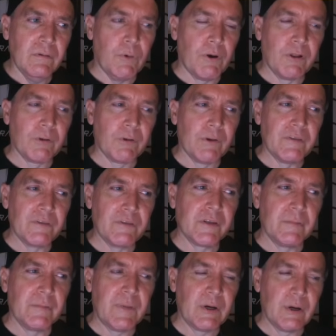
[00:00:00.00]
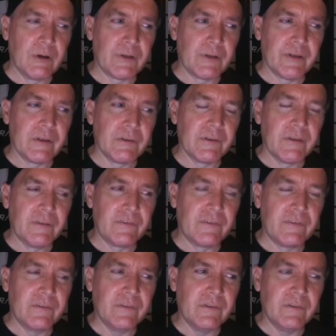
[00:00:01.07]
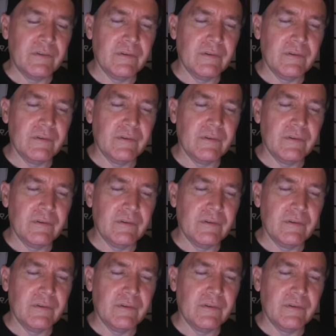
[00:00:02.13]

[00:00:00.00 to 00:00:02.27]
one of the reasons in America, at least,